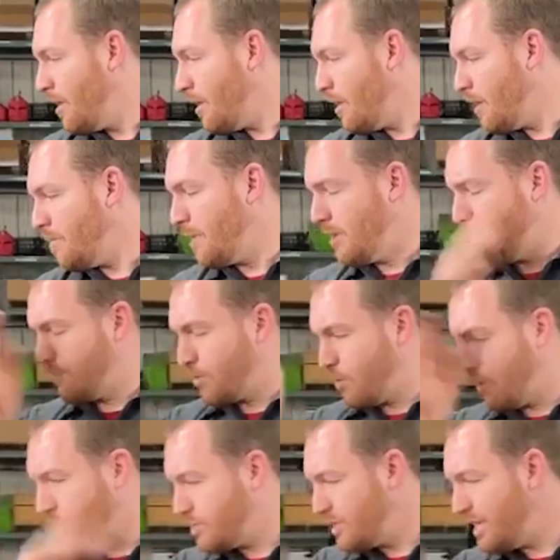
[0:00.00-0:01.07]
And of
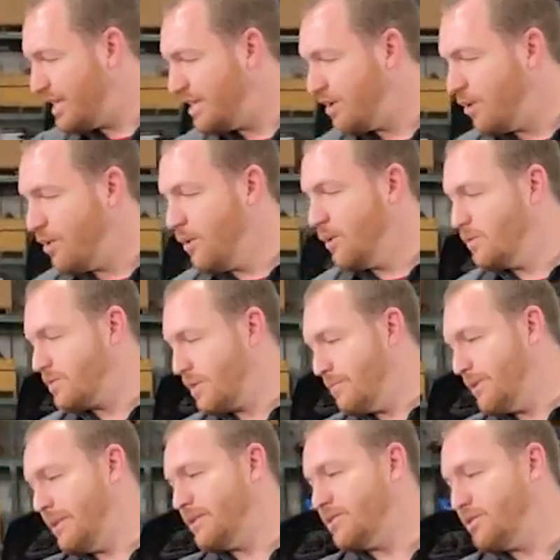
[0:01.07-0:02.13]
course, the
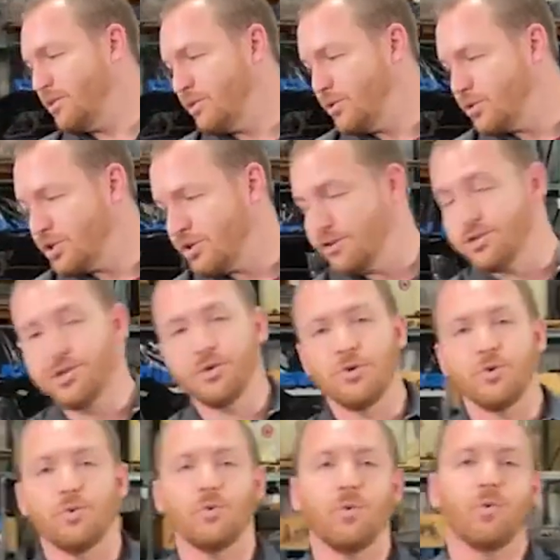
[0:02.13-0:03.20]
ultimate solution
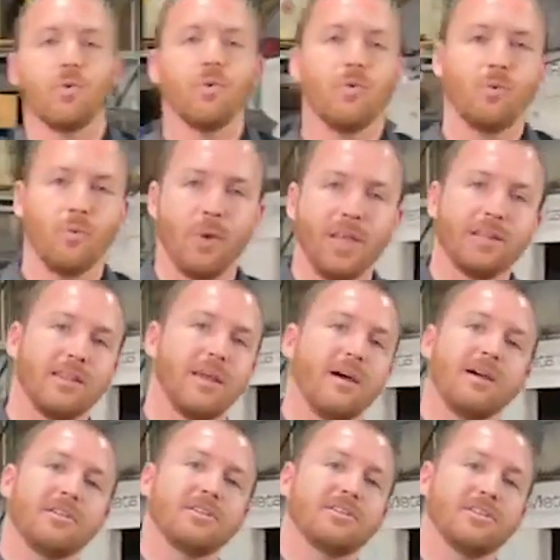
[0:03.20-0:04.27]
to weight
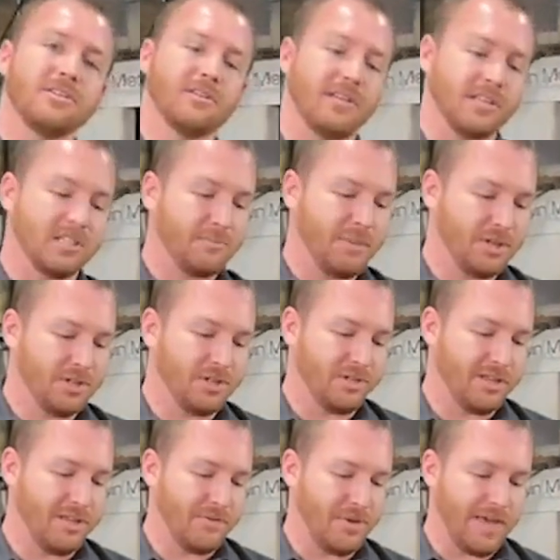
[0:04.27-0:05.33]
loss,
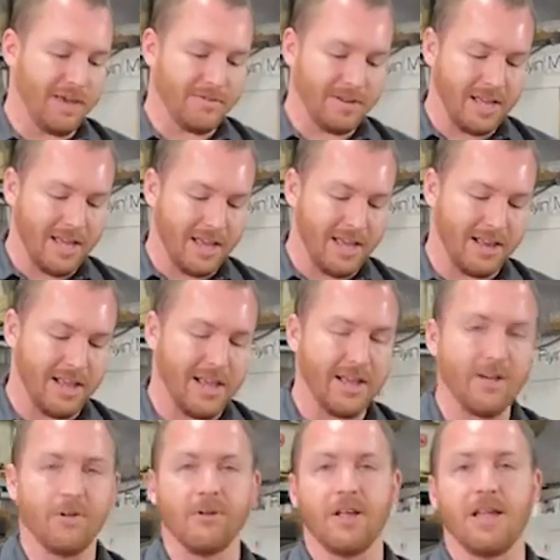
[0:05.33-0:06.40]
especially if you have an
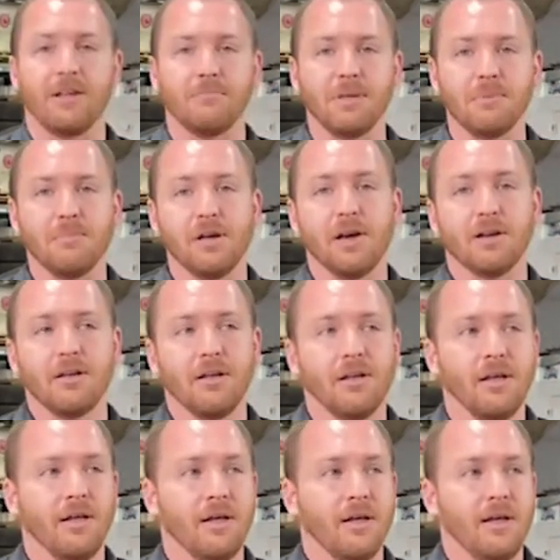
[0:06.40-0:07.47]
NA or NB Miata,
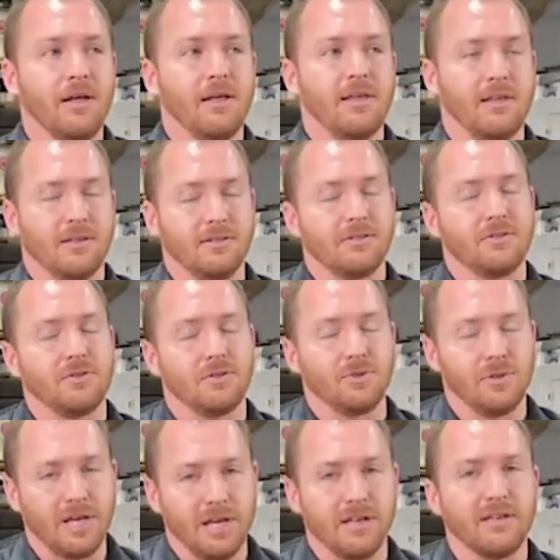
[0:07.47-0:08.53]
is
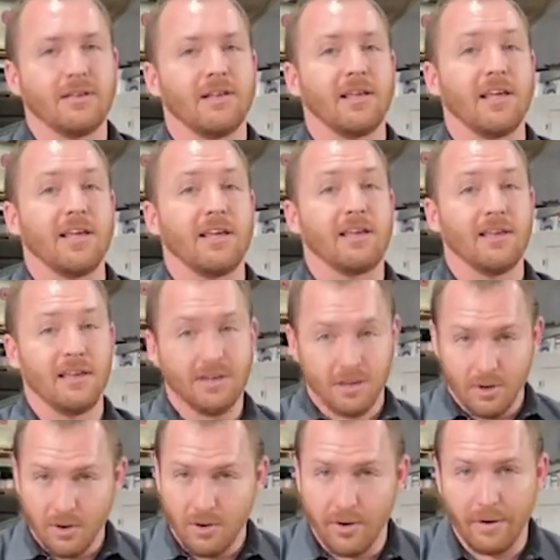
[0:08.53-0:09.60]
to get a
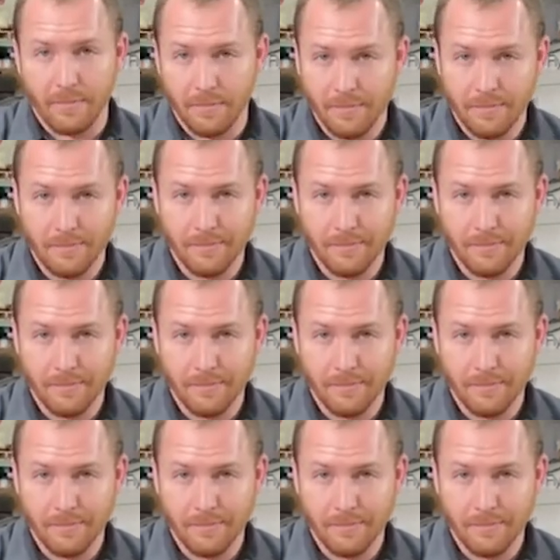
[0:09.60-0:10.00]
kit car.